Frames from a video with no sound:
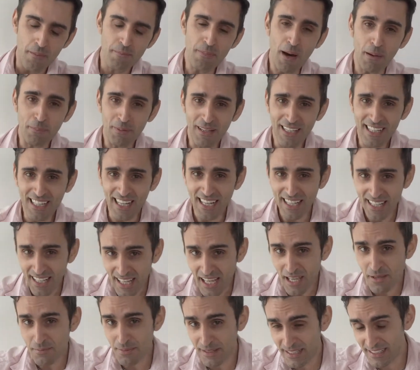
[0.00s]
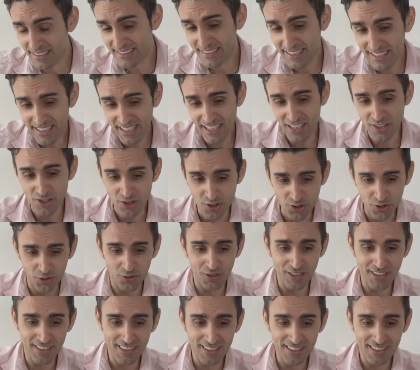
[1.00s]
public liability
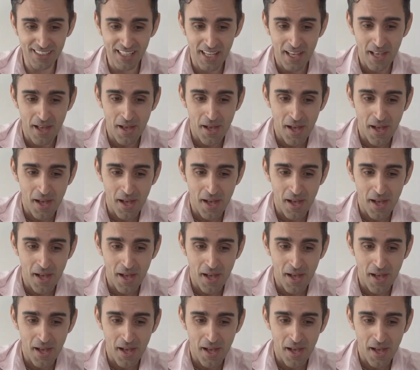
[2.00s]
insurance.